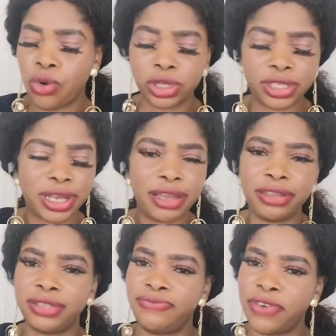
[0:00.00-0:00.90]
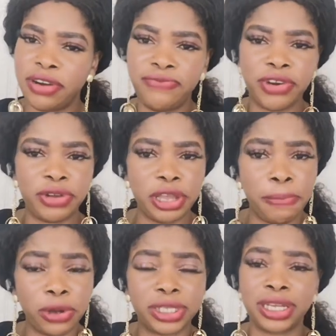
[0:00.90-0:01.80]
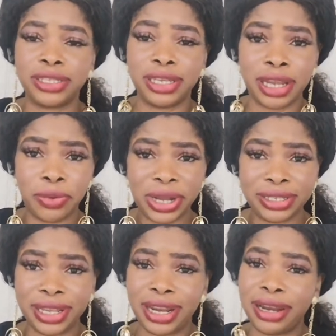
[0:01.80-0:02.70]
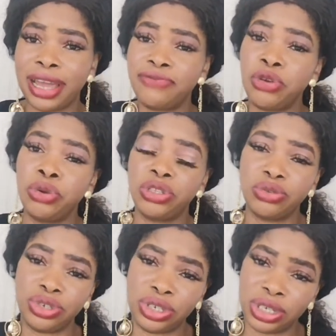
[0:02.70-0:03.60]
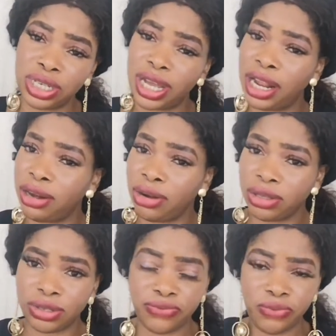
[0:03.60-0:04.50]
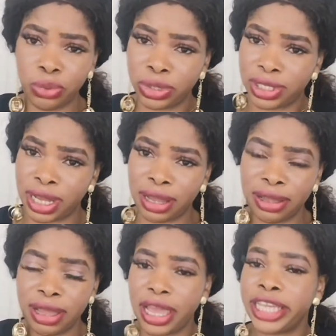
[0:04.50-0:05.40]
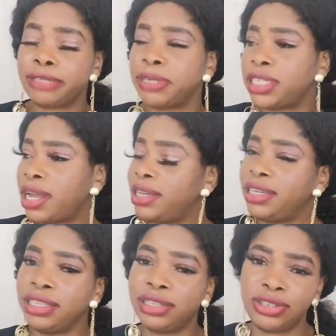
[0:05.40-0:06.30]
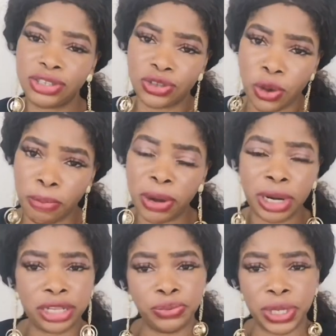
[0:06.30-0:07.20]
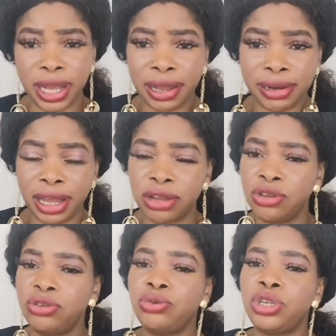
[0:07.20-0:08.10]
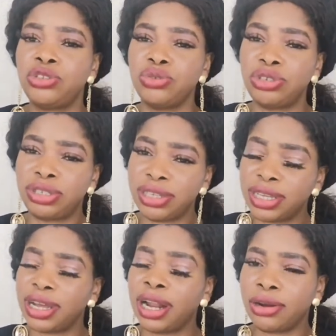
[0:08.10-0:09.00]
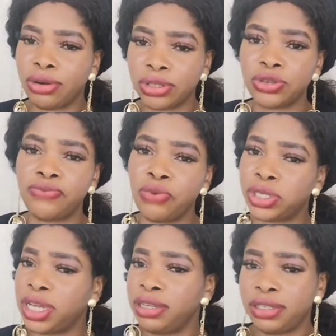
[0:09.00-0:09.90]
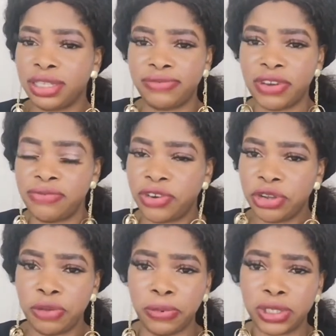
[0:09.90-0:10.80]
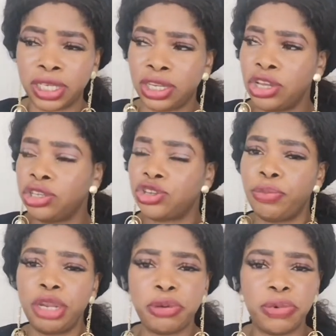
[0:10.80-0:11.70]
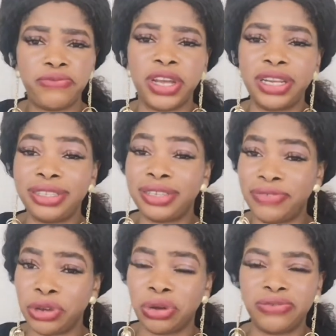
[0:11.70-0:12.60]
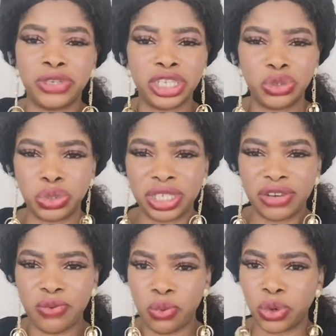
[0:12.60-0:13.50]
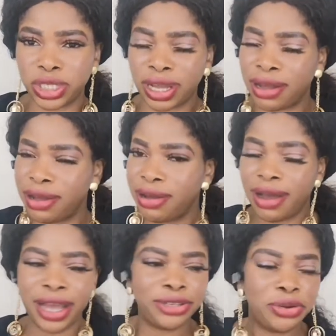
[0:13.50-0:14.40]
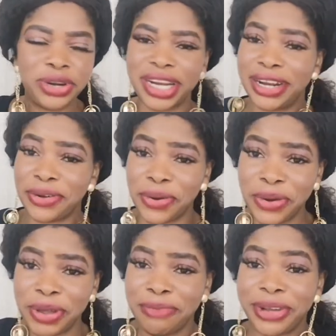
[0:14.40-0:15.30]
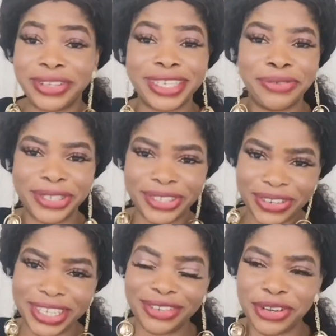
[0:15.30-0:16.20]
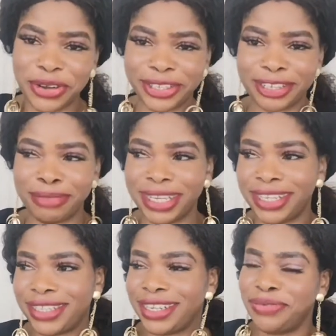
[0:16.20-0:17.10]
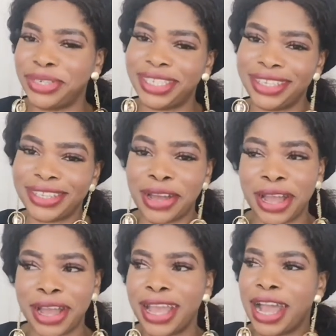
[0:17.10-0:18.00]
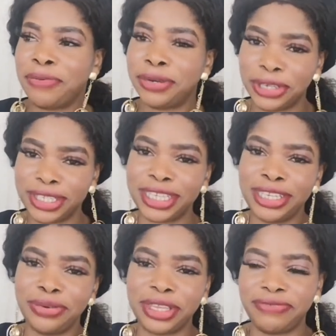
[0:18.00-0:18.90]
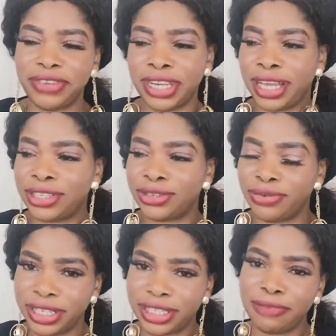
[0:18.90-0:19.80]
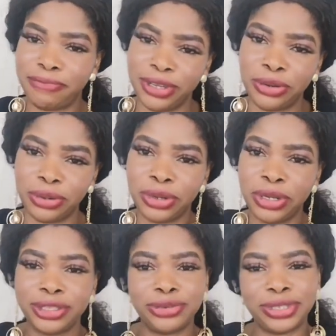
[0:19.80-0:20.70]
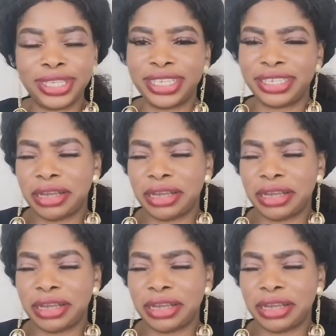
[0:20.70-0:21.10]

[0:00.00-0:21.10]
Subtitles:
Water is very, very important in our daily life. You need to drink a lot of water, especially in this summer where we are now. You need to take a lot of water. It is very, very important. So many people find it difficult for them to take water. I don't really know, because I was talking to a customer yesterday which says, I was just, you know, giving her some recipe, you know, to take.